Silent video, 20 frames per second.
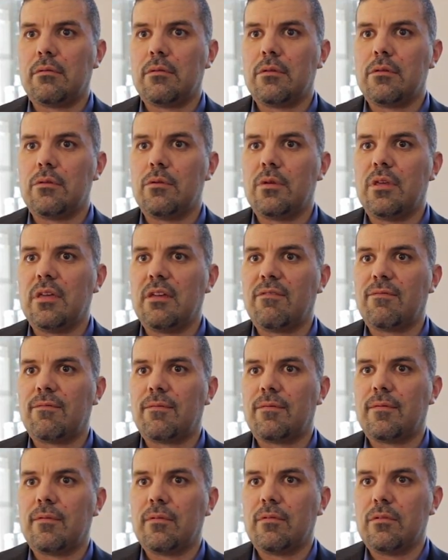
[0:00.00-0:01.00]
you give
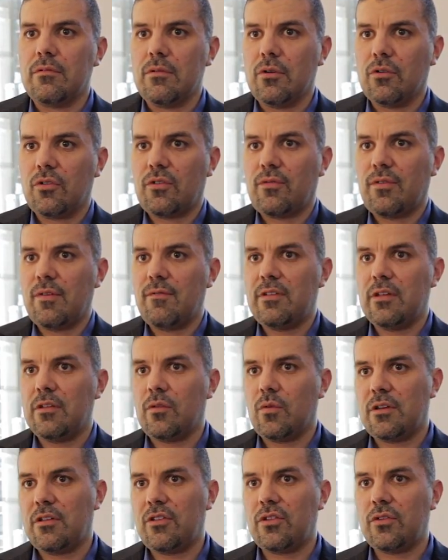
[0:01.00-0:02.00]
those 15,
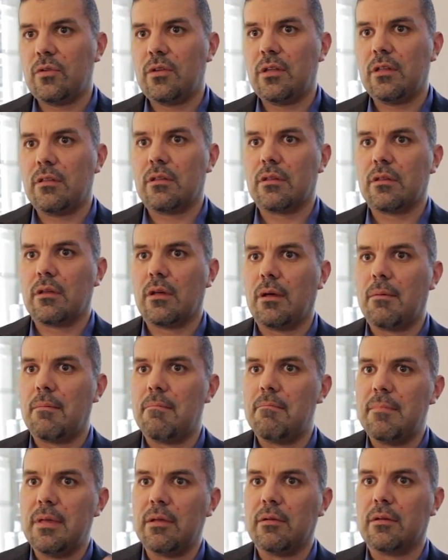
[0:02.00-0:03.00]
20 students
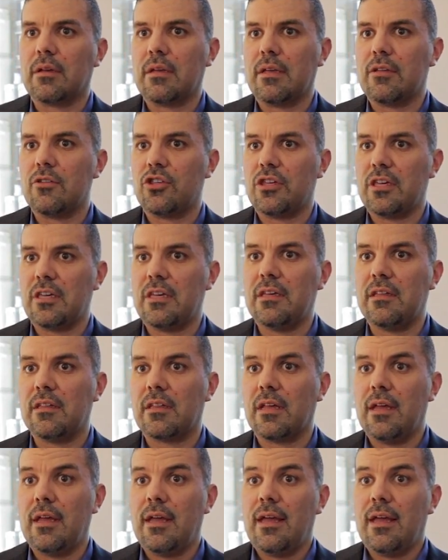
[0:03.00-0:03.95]
milk and cheese,